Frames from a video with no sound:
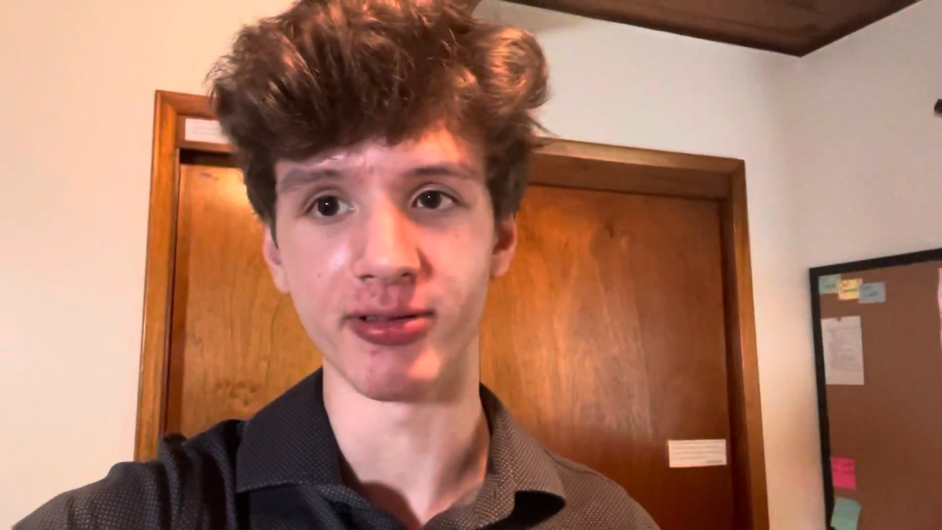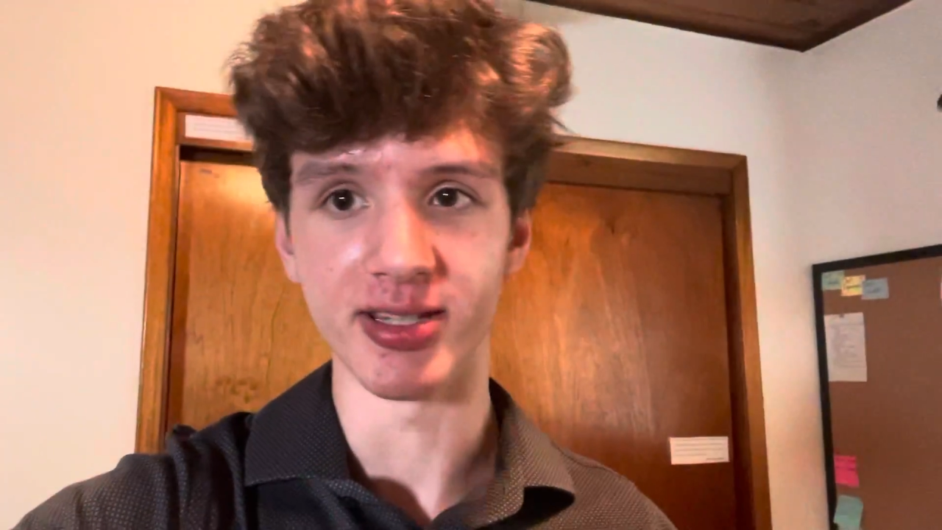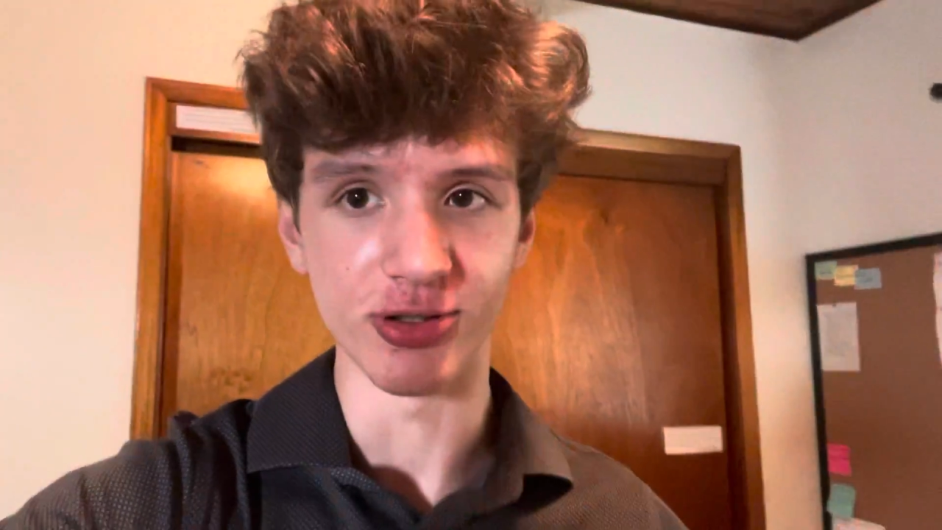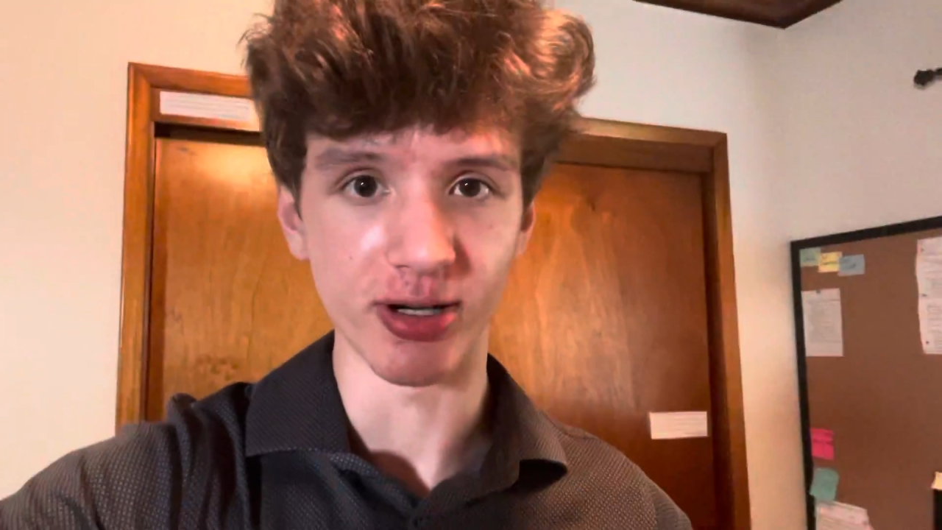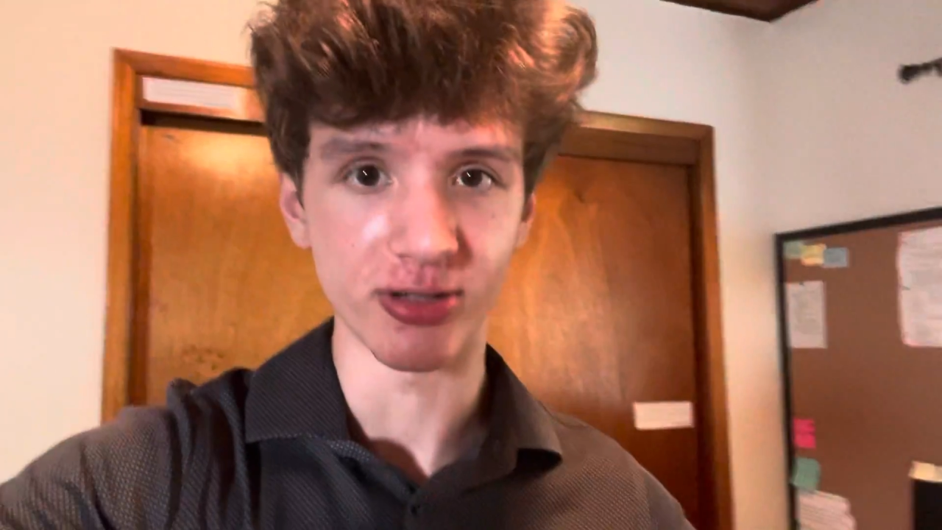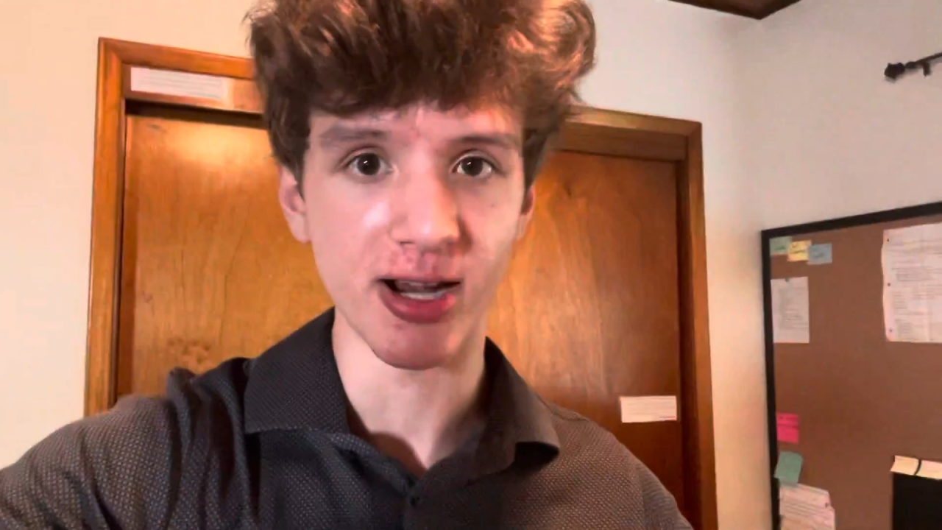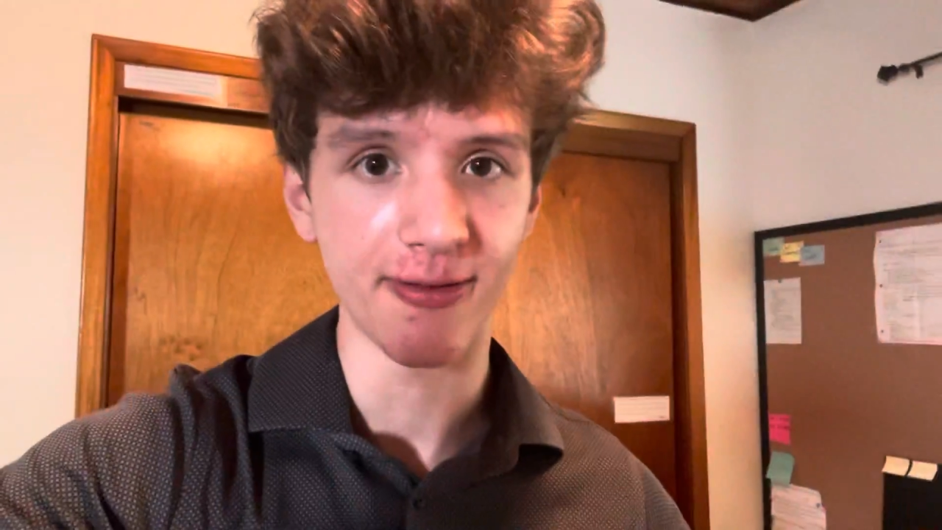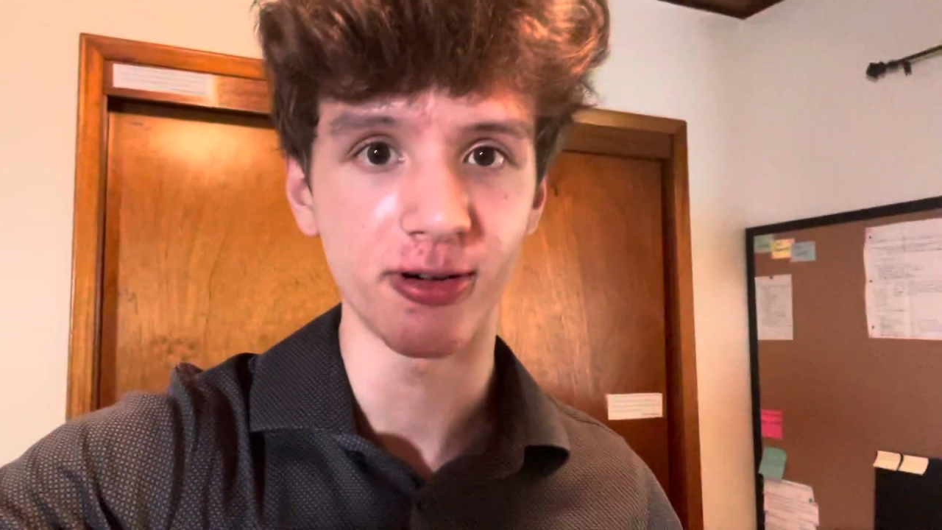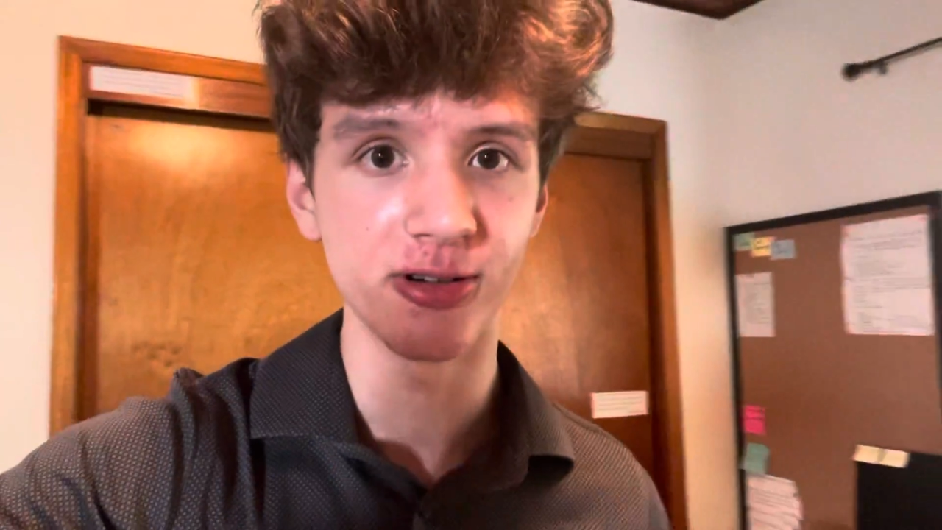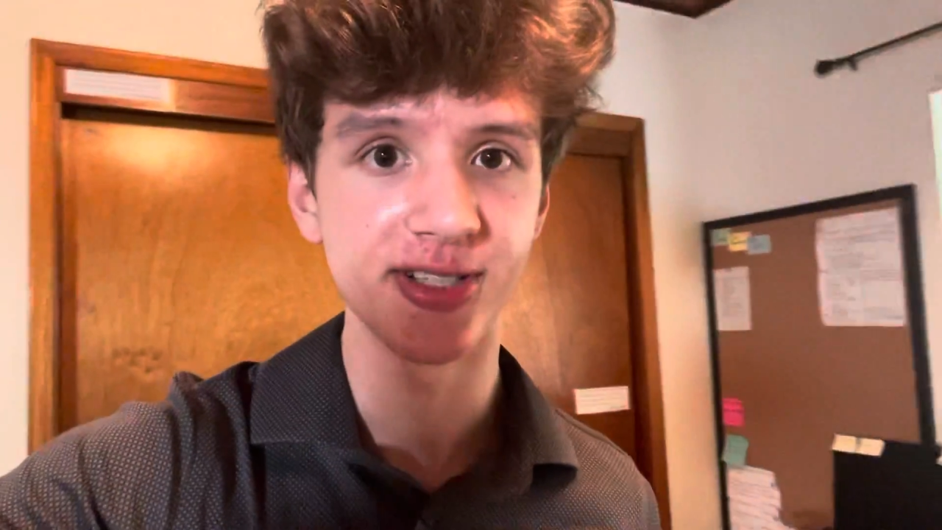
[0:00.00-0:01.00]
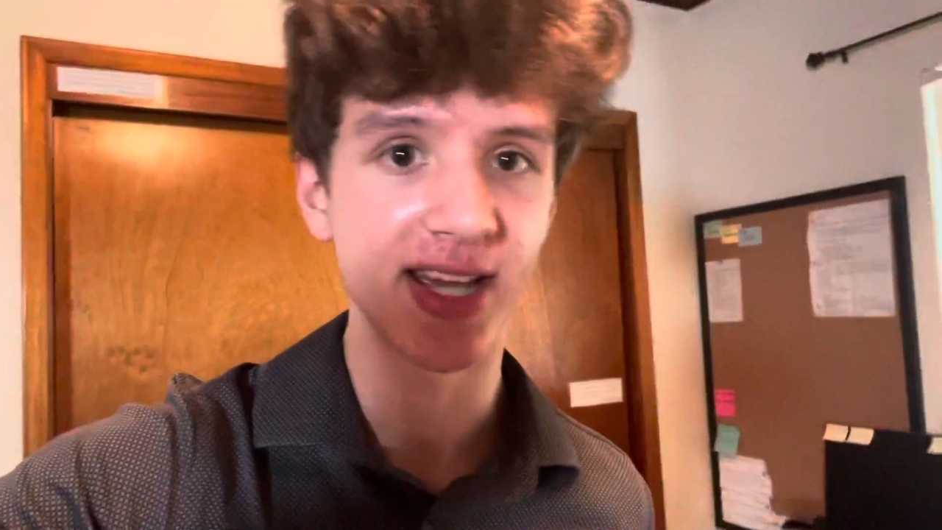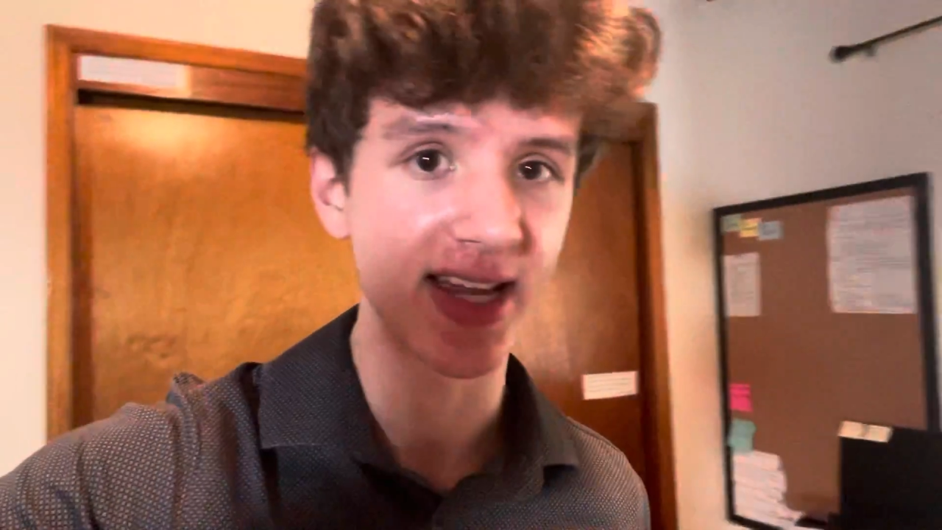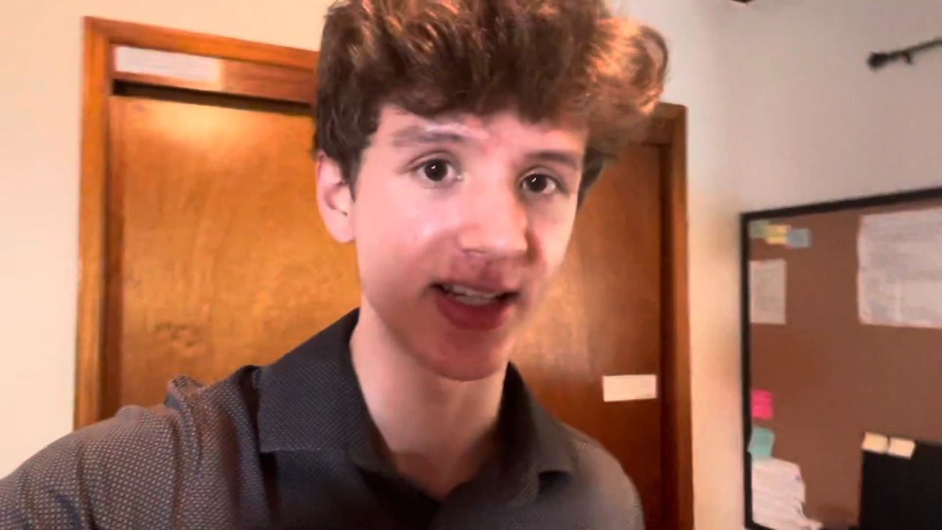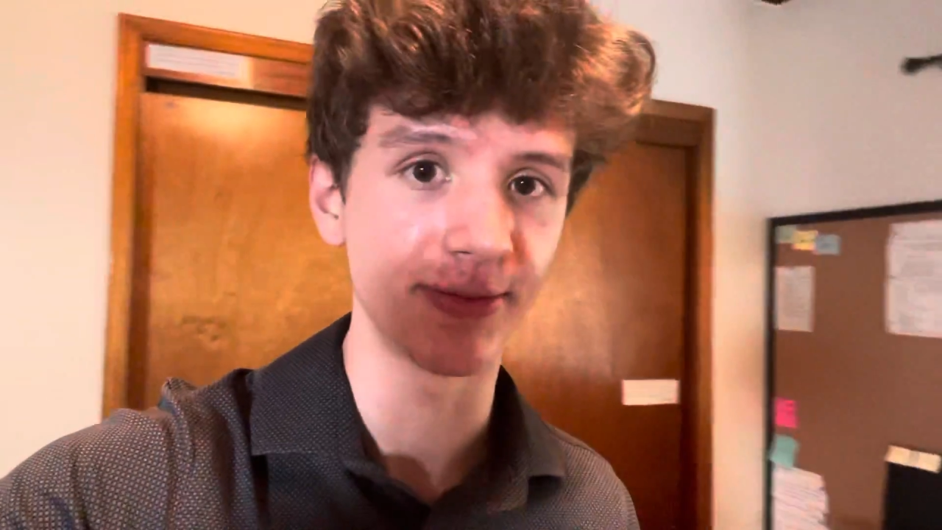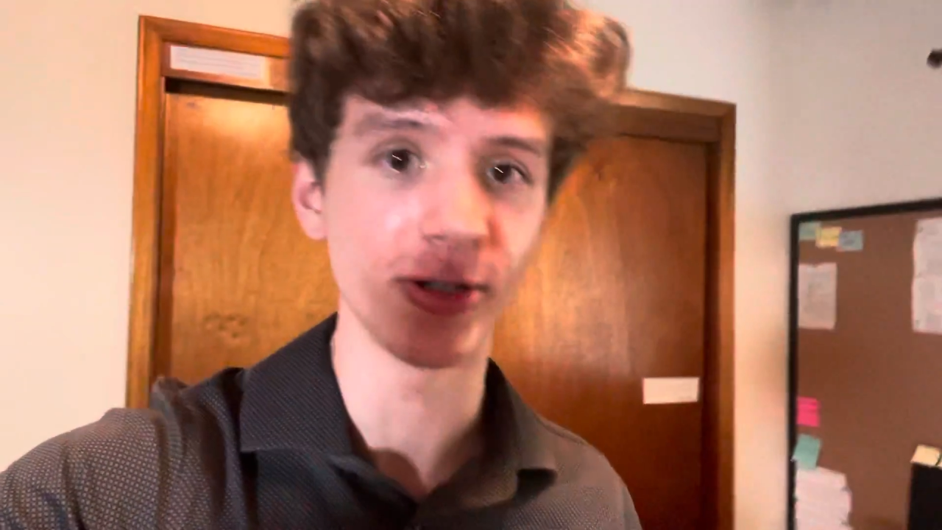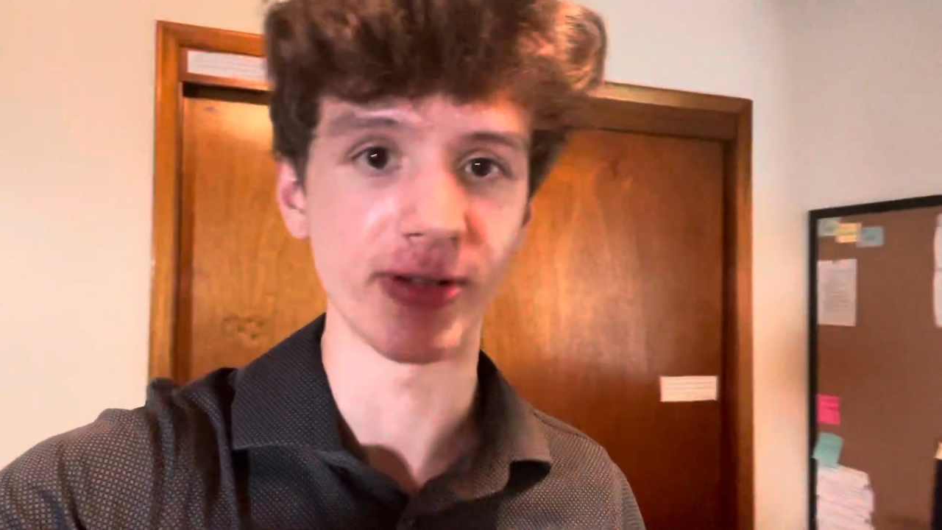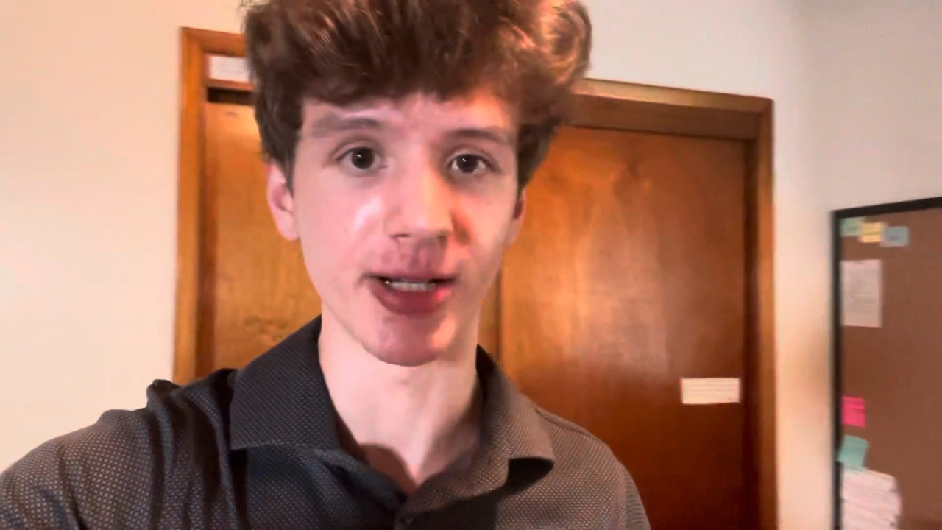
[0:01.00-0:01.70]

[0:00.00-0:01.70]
drug traffickers that end up going